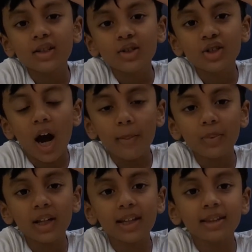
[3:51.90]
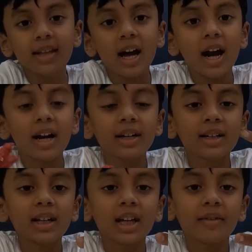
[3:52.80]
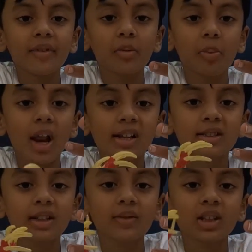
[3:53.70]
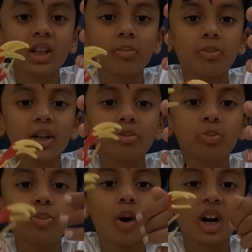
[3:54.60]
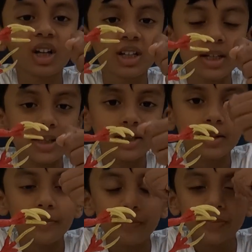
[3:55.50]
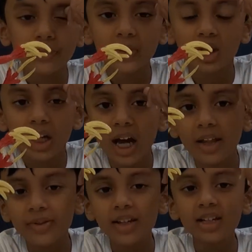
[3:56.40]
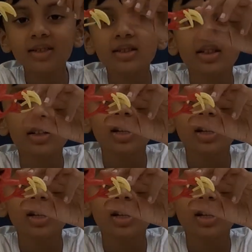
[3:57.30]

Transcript: sharp teeth and tail for balancing with their big bodies. And this